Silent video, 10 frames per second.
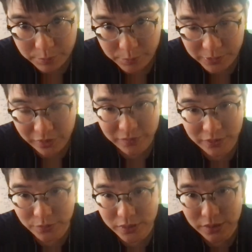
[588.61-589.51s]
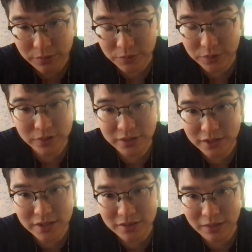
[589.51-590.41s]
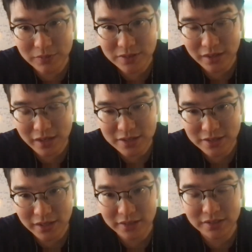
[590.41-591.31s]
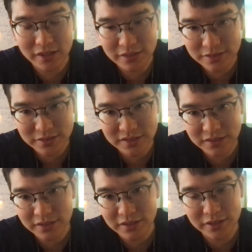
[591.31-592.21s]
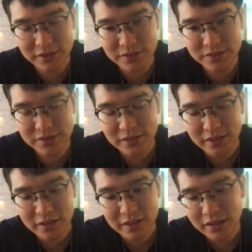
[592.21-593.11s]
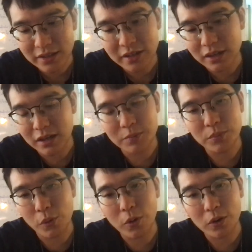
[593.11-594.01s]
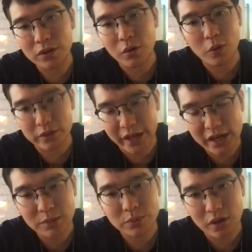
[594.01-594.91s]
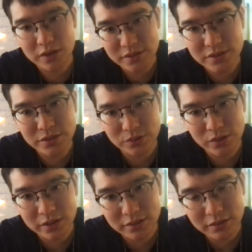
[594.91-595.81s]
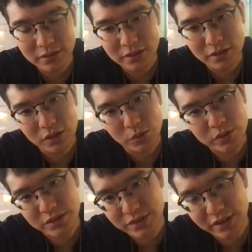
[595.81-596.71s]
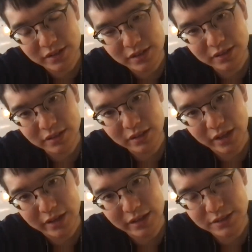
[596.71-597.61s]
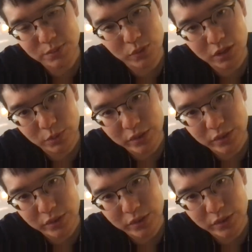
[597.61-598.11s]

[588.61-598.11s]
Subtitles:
But I think we really need to emphasize that, yes, there's a more organic process to it, which is hidden, and that's where